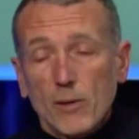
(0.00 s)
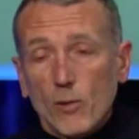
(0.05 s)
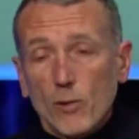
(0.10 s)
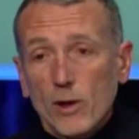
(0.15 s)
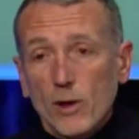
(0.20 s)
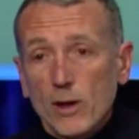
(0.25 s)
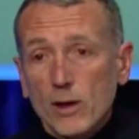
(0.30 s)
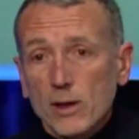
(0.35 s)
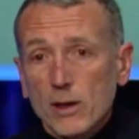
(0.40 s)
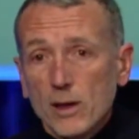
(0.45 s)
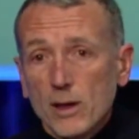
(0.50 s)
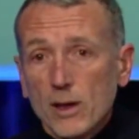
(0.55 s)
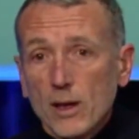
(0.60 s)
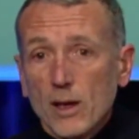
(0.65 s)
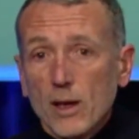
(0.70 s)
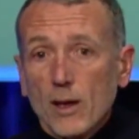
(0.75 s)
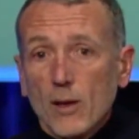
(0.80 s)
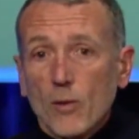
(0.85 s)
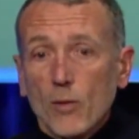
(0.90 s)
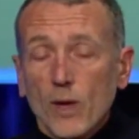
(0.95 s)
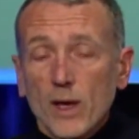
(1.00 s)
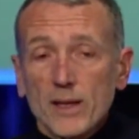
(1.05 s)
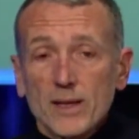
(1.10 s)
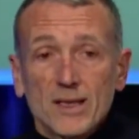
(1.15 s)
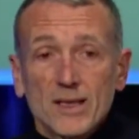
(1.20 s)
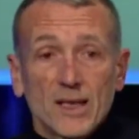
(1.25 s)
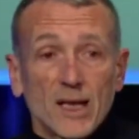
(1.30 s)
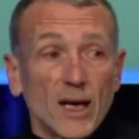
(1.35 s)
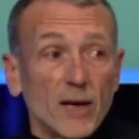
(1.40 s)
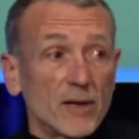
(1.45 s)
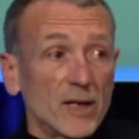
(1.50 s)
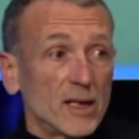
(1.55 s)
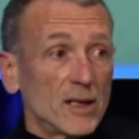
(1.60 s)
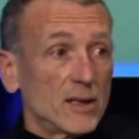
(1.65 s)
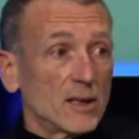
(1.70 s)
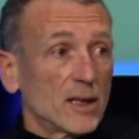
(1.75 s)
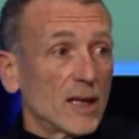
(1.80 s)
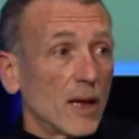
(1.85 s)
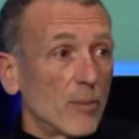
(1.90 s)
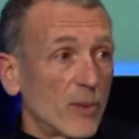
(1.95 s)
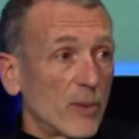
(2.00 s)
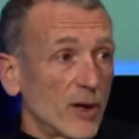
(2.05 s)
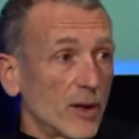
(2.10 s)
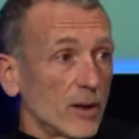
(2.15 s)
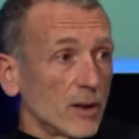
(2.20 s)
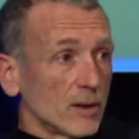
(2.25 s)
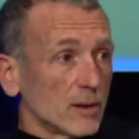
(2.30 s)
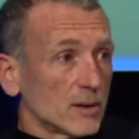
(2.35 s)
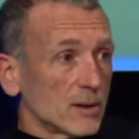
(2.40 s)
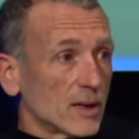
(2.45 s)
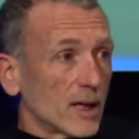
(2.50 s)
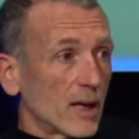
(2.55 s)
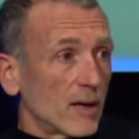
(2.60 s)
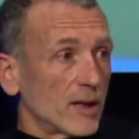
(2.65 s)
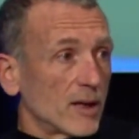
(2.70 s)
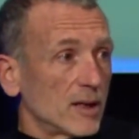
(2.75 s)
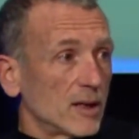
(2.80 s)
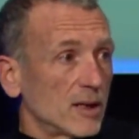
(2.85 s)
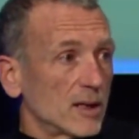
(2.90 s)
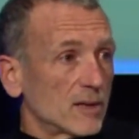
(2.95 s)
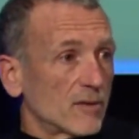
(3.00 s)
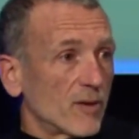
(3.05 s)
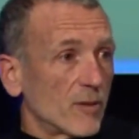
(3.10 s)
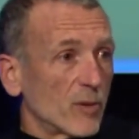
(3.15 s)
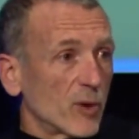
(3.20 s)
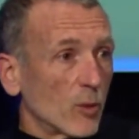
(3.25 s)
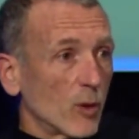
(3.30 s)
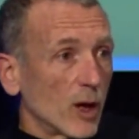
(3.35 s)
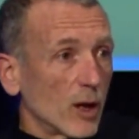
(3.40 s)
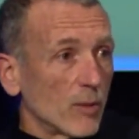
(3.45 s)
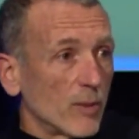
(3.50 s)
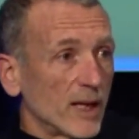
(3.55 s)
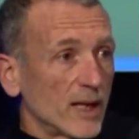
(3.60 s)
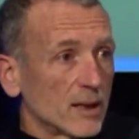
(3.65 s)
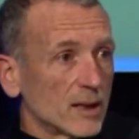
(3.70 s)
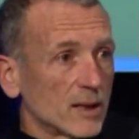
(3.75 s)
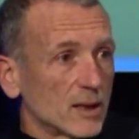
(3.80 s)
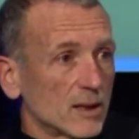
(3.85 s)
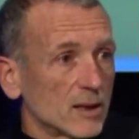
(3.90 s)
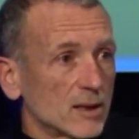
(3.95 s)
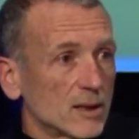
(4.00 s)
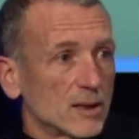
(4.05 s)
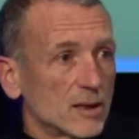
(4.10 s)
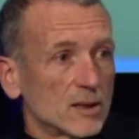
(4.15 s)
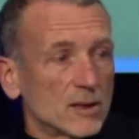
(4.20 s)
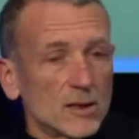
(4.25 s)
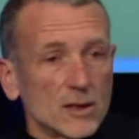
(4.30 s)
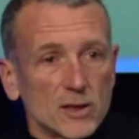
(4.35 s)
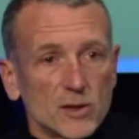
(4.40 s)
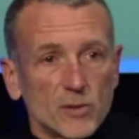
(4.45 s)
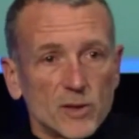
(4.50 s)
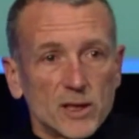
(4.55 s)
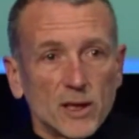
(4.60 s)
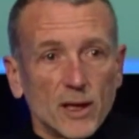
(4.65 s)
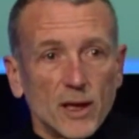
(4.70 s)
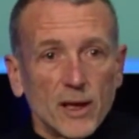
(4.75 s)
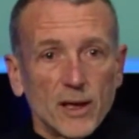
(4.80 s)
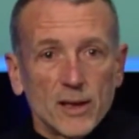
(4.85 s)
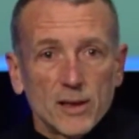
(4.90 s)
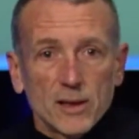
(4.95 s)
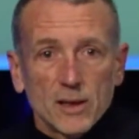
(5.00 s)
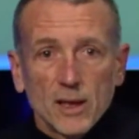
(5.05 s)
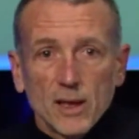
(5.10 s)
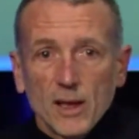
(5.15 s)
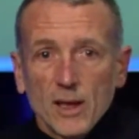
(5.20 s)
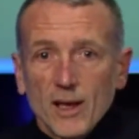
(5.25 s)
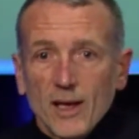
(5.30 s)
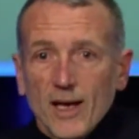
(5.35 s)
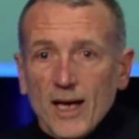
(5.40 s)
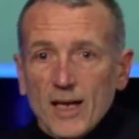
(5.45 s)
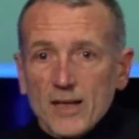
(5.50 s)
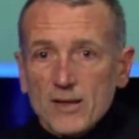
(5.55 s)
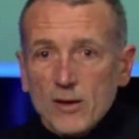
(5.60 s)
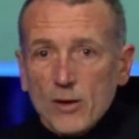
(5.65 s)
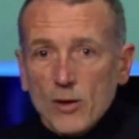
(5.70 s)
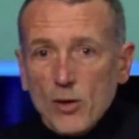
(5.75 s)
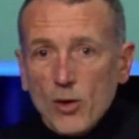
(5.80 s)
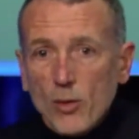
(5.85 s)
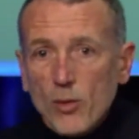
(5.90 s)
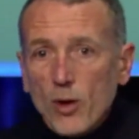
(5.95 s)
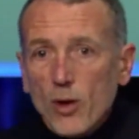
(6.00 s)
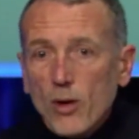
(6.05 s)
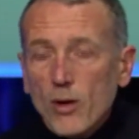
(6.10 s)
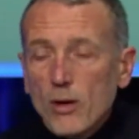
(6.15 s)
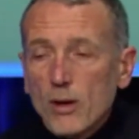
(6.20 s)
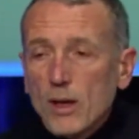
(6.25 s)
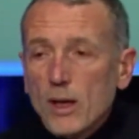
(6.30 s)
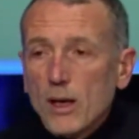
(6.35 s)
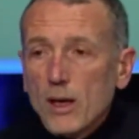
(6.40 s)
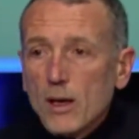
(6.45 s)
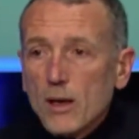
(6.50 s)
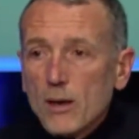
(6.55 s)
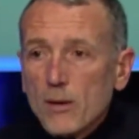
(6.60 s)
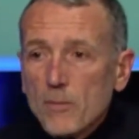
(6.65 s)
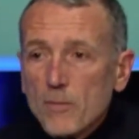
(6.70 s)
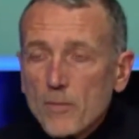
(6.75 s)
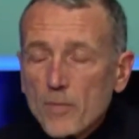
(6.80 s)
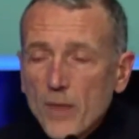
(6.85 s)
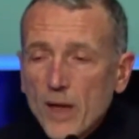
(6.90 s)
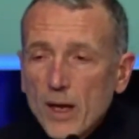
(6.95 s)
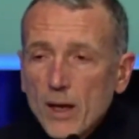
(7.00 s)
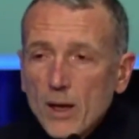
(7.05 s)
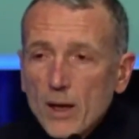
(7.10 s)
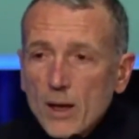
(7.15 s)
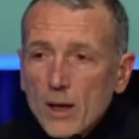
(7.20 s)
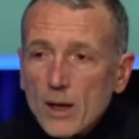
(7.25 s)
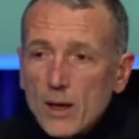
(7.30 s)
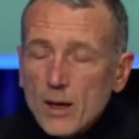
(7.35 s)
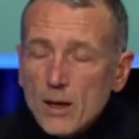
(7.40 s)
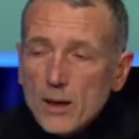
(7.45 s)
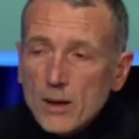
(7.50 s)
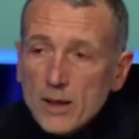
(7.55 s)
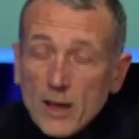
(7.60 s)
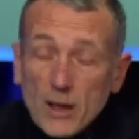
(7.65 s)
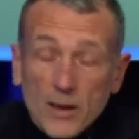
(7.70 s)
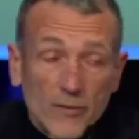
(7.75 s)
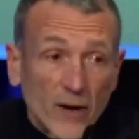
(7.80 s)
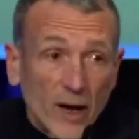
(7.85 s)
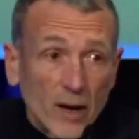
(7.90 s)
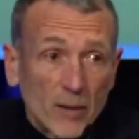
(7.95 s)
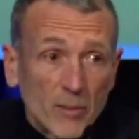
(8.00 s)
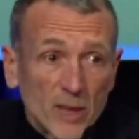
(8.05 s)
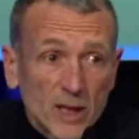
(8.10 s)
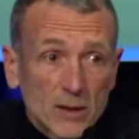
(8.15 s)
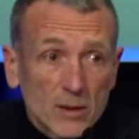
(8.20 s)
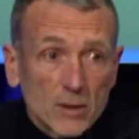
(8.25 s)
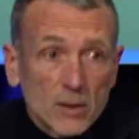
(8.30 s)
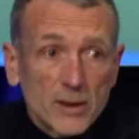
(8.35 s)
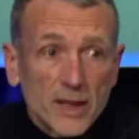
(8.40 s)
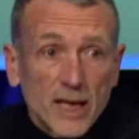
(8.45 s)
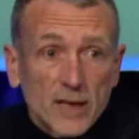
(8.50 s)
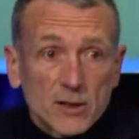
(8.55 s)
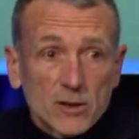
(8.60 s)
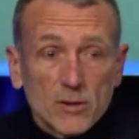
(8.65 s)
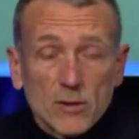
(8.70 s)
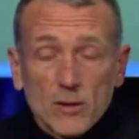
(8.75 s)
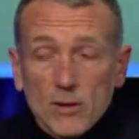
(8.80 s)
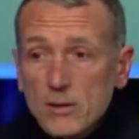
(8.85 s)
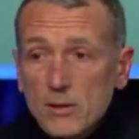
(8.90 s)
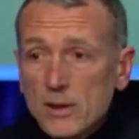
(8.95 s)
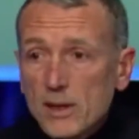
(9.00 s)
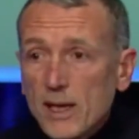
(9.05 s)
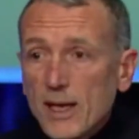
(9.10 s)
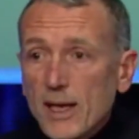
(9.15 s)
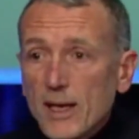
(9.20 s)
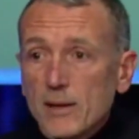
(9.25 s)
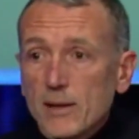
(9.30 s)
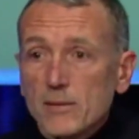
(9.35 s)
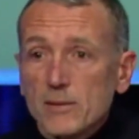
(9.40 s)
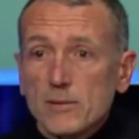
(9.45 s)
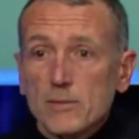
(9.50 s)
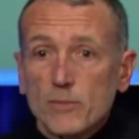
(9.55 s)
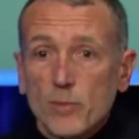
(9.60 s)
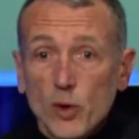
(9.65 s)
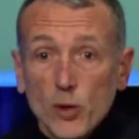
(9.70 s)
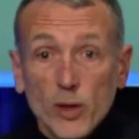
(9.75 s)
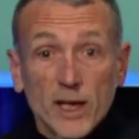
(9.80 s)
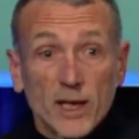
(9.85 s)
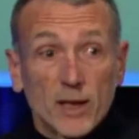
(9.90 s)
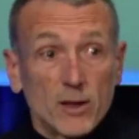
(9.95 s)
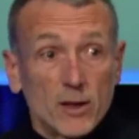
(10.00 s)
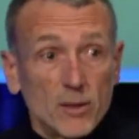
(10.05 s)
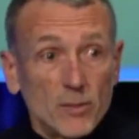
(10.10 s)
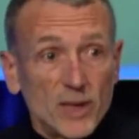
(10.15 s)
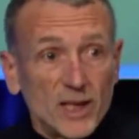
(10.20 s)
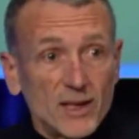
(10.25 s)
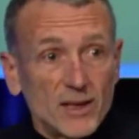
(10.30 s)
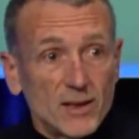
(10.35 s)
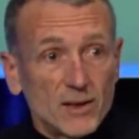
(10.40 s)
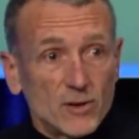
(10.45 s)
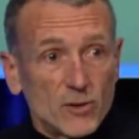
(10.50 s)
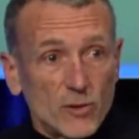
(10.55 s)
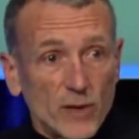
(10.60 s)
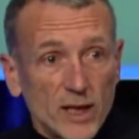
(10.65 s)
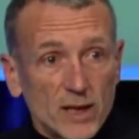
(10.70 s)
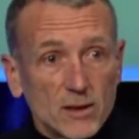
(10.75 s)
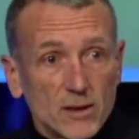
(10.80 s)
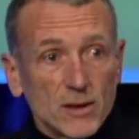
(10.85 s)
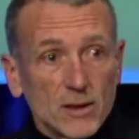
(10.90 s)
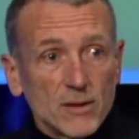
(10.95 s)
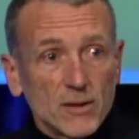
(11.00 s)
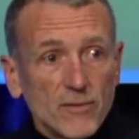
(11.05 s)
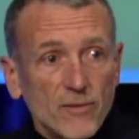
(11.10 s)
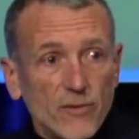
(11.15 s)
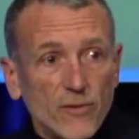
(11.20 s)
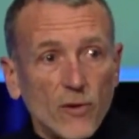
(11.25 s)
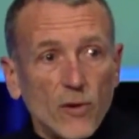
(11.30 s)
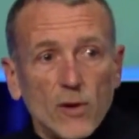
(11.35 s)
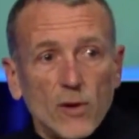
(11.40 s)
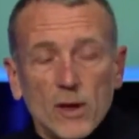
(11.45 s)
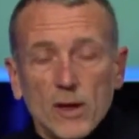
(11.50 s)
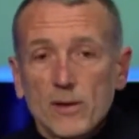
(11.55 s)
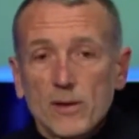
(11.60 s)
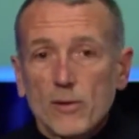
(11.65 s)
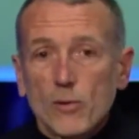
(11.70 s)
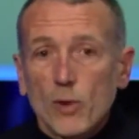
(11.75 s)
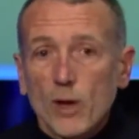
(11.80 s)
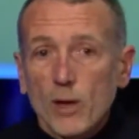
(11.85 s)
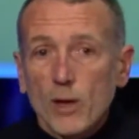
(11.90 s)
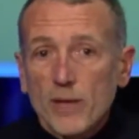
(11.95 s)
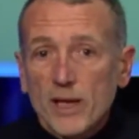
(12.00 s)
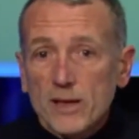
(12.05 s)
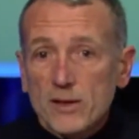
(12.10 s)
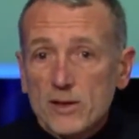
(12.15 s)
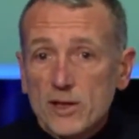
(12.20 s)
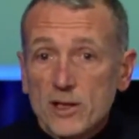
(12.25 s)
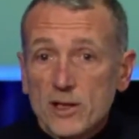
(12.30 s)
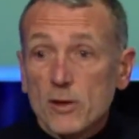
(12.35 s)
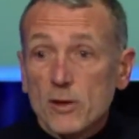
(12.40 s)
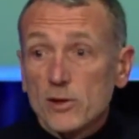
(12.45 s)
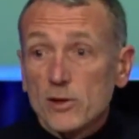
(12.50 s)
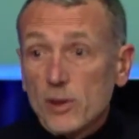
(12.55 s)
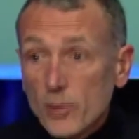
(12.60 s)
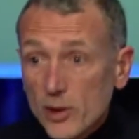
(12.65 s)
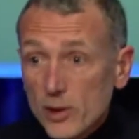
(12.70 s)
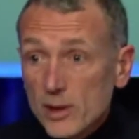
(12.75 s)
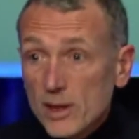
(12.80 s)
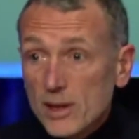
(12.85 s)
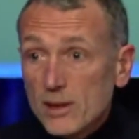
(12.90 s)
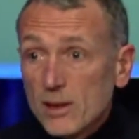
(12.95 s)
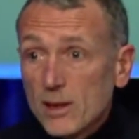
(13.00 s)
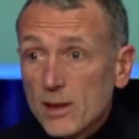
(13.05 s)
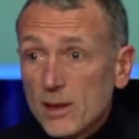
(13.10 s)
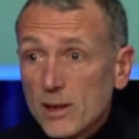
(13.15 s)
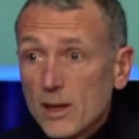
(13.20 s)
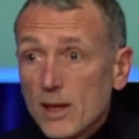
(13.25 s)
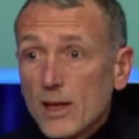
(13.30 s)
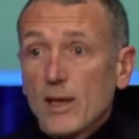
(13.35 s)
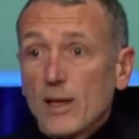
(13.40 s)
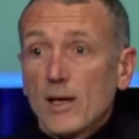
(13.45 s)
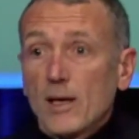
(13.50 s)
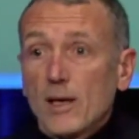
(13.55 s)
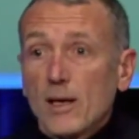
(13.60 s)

in that work. One is Karin Kemper. Karin is from the World Bank. She's just retired as the Global Environmental, Natural, and Blue Economy Director for the World Bank. She's contributed